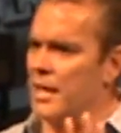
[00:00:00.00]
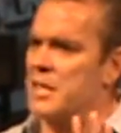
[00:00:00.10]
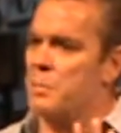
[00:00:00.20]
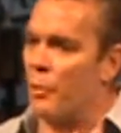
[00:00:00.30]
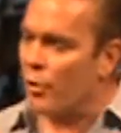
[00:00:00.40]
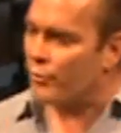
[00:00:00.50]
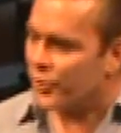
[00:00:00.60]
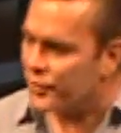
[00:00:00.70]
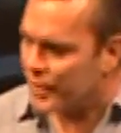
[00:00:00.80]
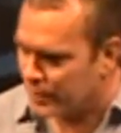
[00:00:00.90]
He is
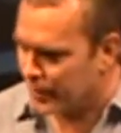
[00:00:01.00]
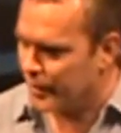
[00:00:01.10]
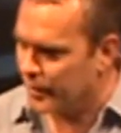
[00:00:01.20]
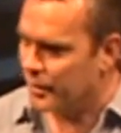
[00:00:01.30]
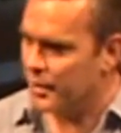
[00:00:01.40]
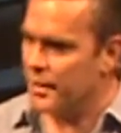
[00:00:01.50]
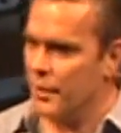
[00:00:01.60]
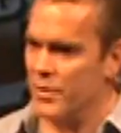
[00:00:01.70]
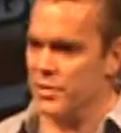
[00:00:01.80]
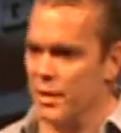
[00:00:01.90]
perfectly clear
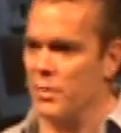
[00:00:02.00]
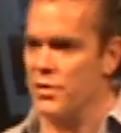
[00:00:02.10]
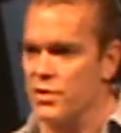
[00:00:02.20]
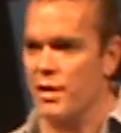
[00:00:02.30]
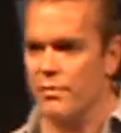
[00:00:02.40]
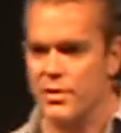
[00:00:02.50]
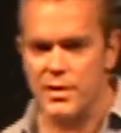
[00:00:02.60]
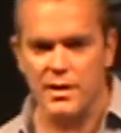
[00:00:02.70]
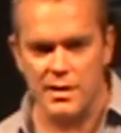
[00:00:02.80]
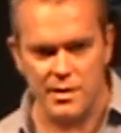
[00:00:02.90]
that when someone
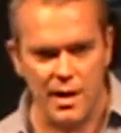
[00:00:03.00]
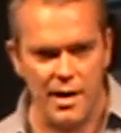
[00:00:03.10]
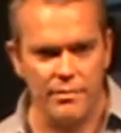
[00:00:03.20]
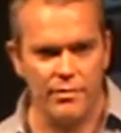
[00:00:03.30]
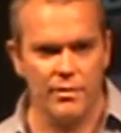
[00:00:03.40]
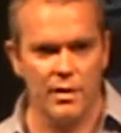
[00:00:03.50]
suffers in this life,